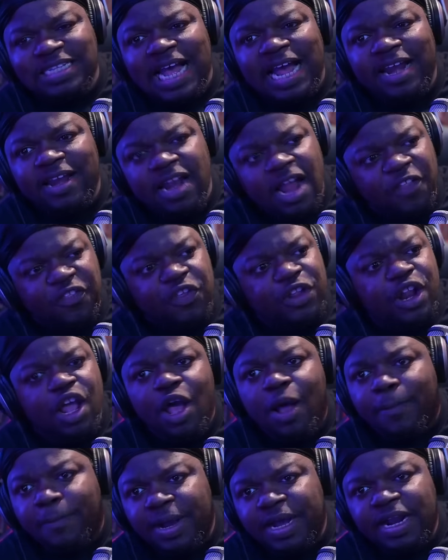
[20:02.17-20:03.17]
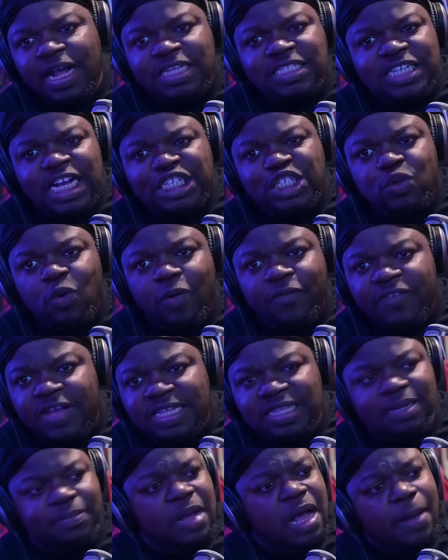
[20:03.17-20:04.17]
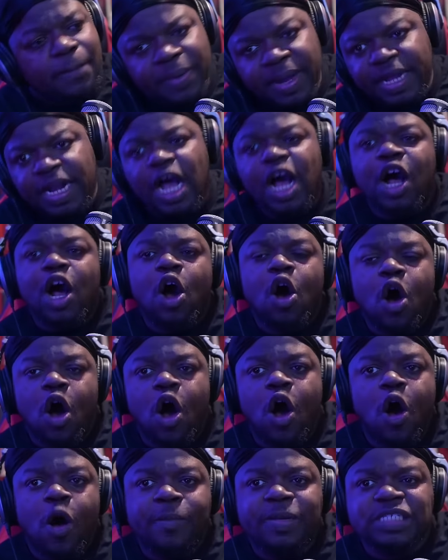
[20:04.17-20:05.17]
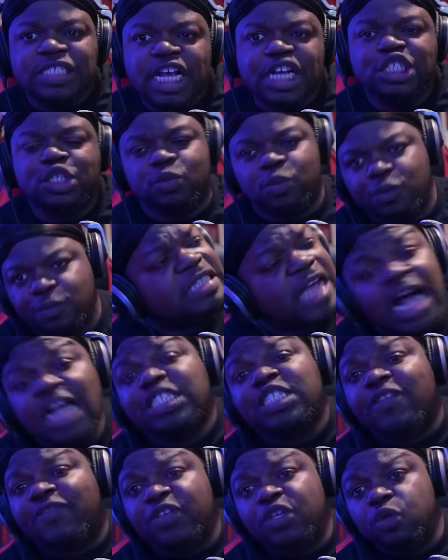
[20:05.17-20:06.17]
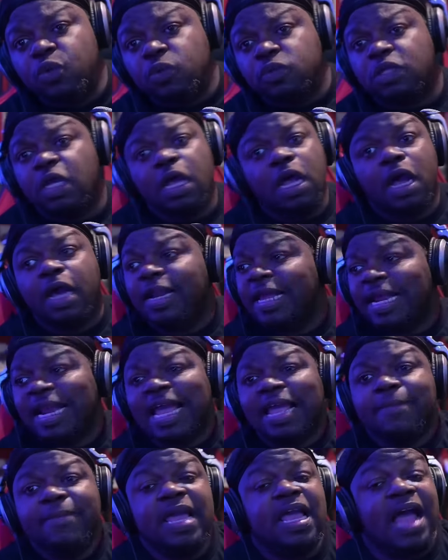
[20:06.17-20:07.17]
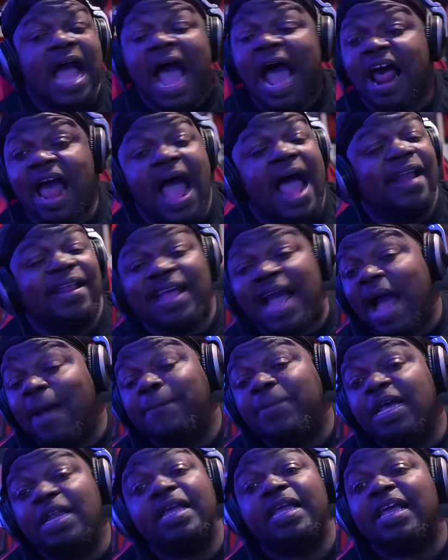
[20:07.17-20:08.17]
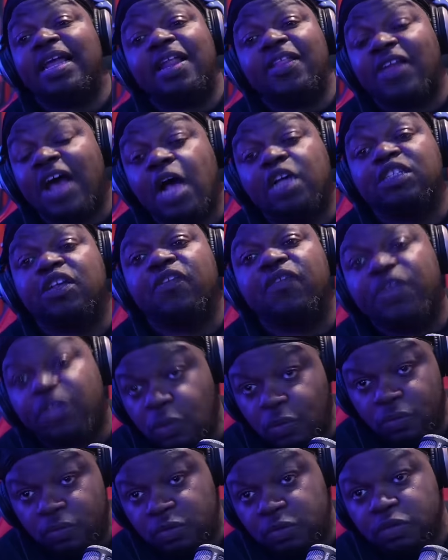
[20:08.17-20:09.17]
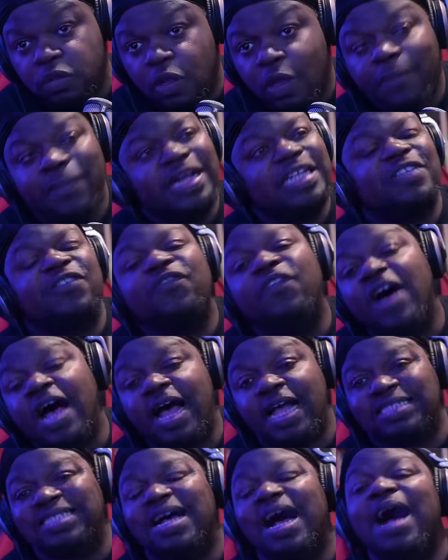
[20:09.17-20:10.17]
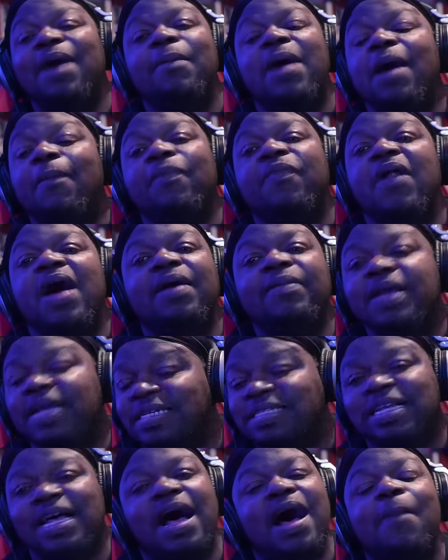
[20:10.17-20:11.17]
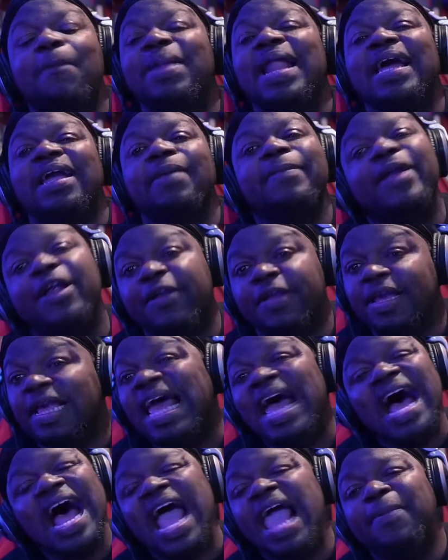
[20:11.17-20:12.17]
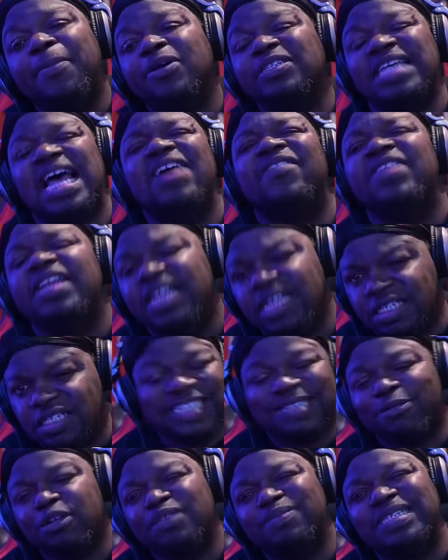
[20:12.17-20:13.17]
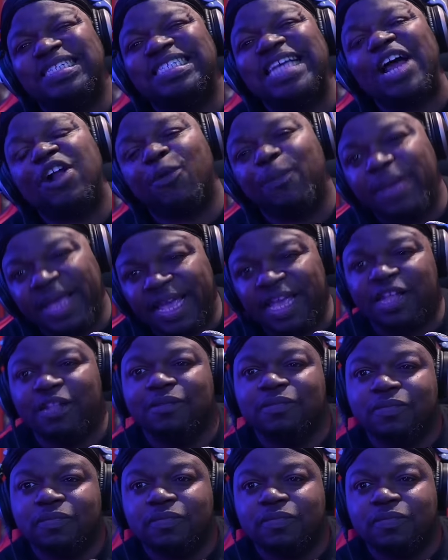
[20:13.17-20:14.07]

not nothing but a sexual victim, but a, a homosexual. Tons of views. A nigga like me, I, I, I barely get a thousand views, but it's fine. I'm I'm I'm niggas, I'm black American. I ain't supposed to have these. I'm supposed to be shadow banned.